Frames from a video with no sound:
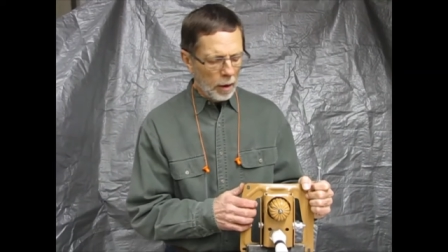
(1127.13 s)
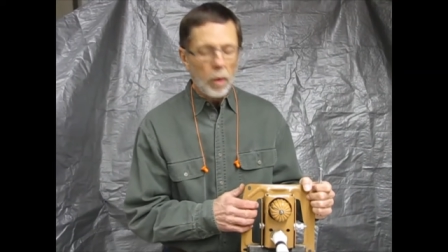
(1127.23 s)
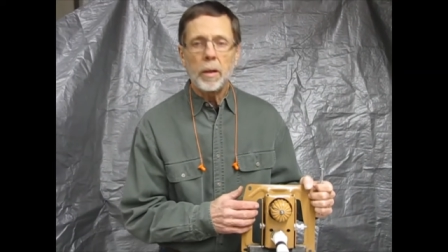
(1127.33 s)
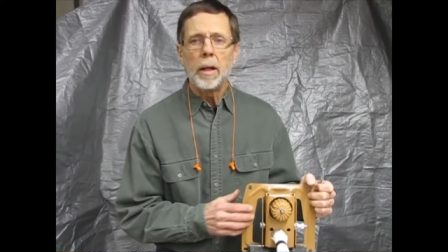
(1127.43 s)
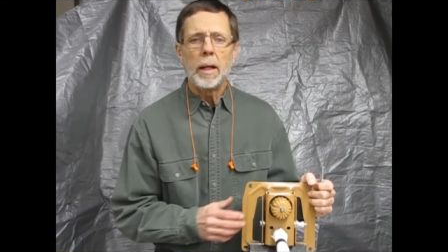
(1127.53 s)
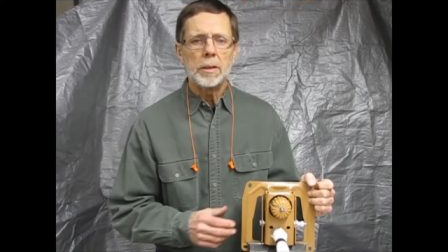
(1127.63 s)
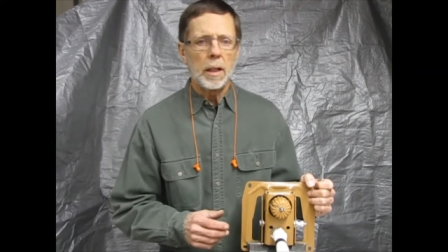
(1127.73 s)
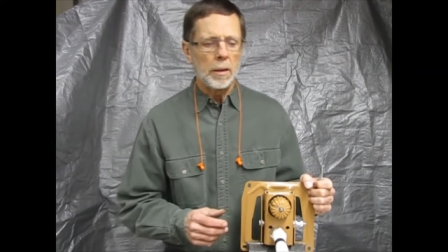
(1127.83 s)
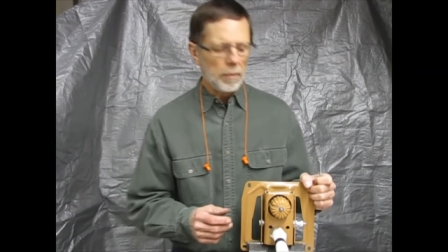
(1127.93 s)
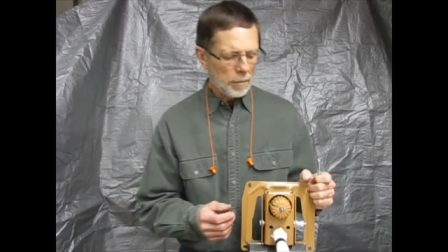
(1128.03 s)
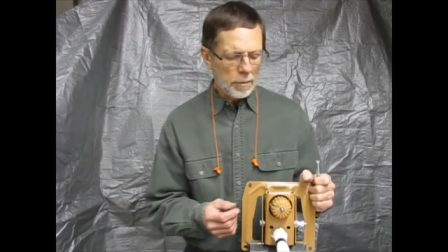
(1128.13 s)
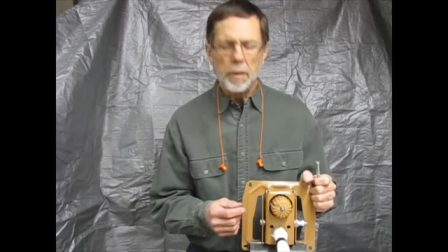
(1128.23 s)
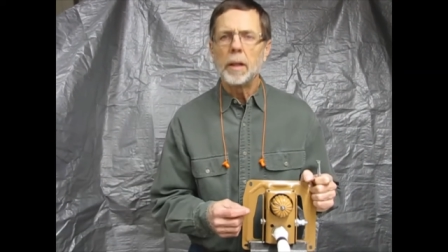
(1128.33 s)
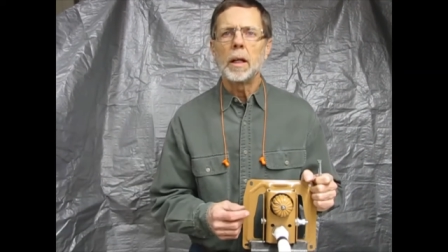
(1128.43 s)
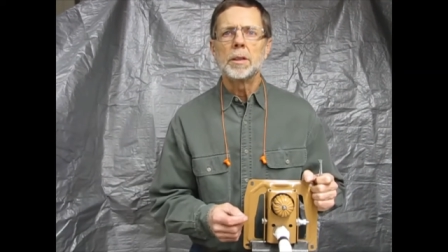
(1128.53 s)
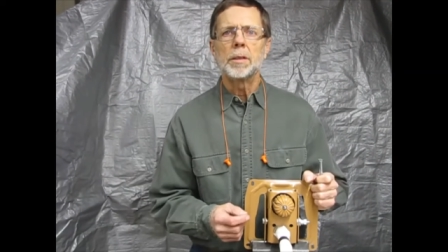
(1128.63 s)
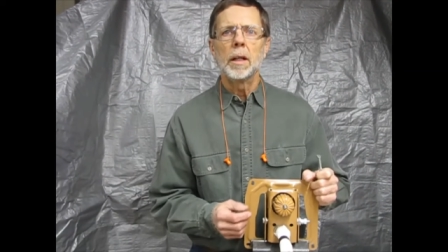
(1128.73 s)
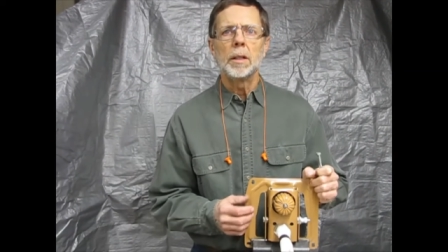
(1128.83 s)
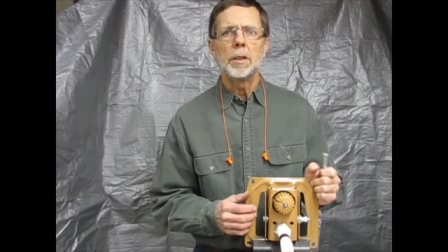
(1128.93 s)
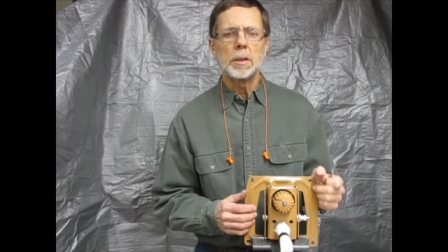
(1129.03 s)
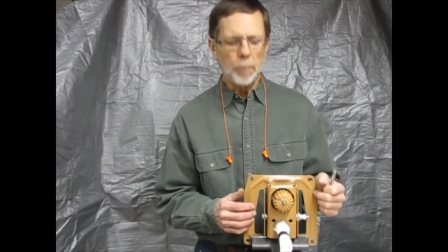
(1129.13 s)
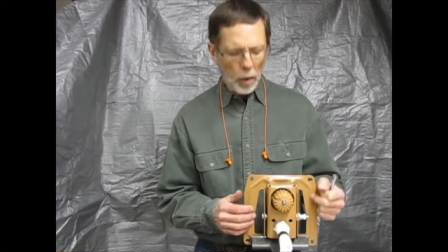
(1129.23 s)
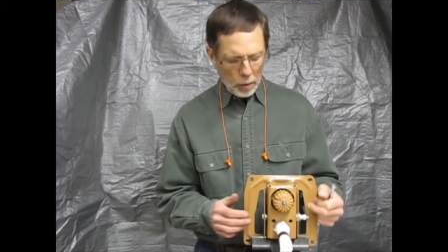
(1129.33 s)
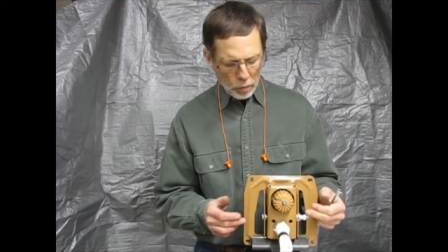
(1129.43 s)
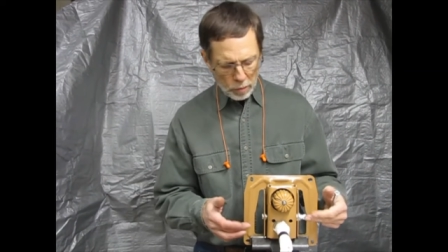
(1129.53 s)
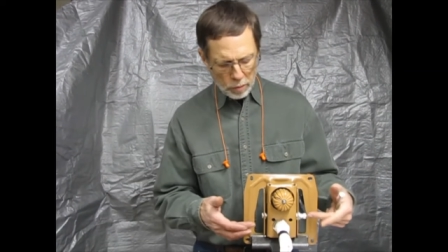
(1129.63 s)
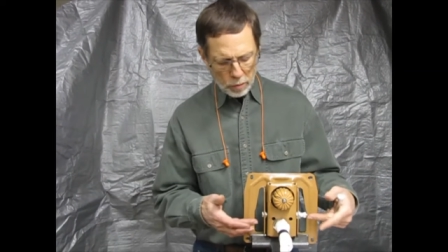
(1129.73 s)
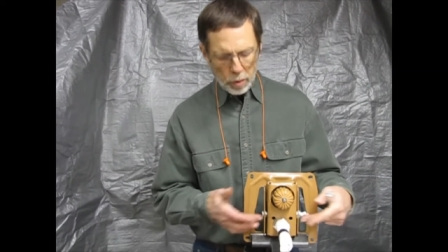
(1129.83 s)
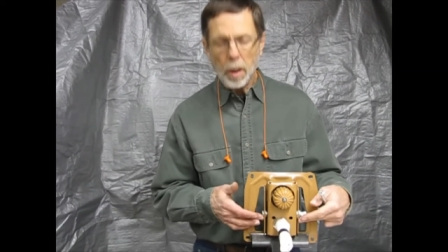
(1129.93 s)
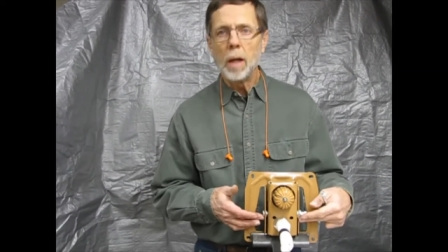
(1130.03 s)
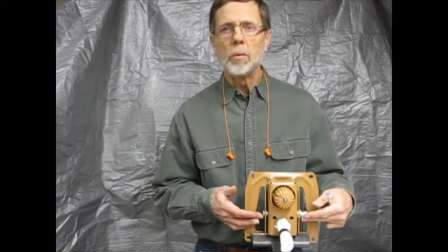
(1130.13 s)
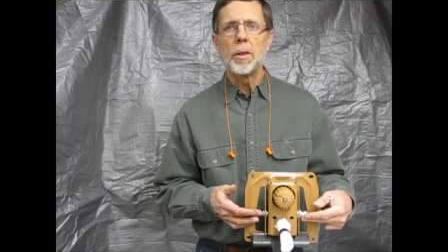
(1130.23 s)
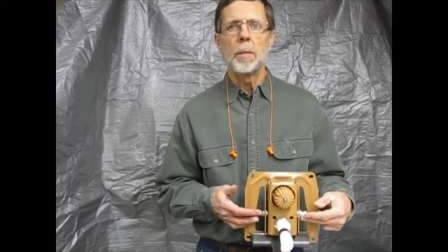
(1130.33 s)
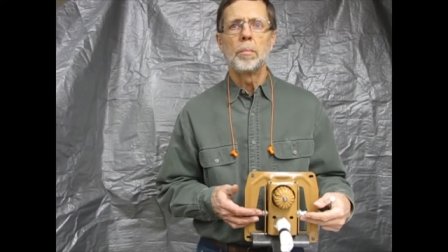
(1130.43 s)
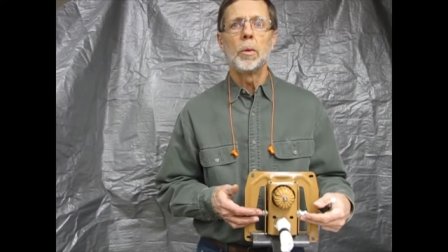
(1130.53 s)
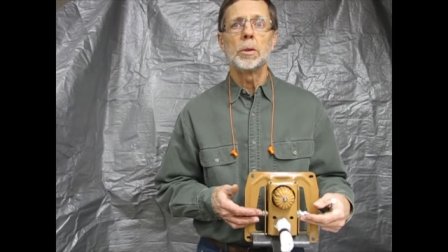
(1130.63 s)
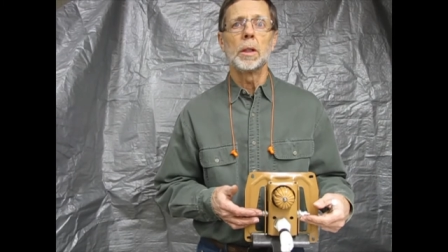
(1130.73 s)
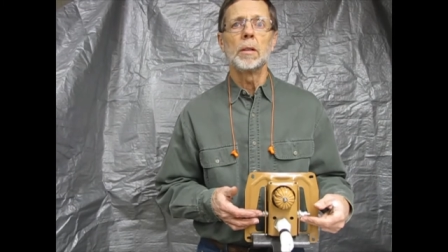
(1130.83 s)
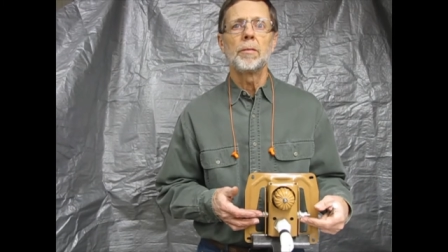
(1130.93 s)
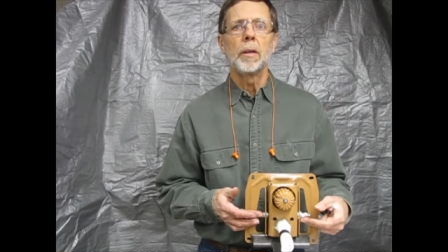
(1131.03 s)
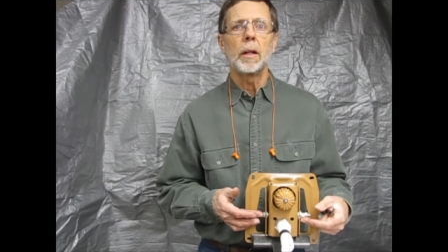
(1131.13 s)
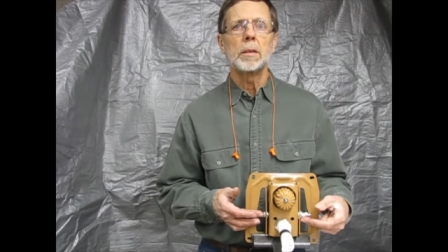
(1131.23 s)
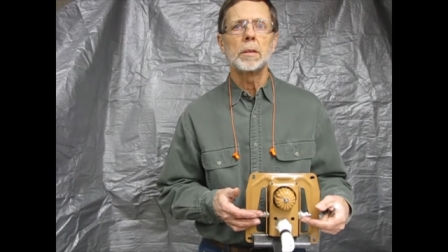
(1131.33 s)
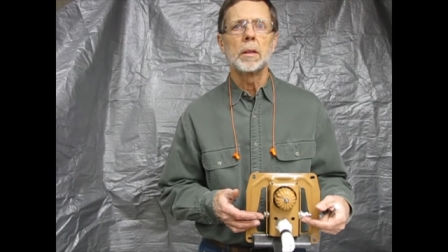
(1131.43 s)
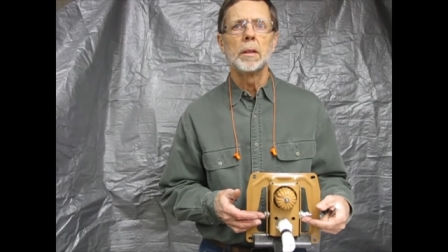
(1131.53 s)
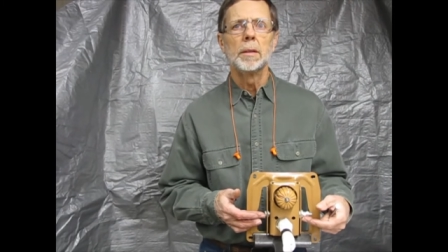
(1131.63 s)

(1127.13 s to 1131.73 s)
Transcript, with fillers: Okay, as I think I said, at this point we're done with the bushing fix.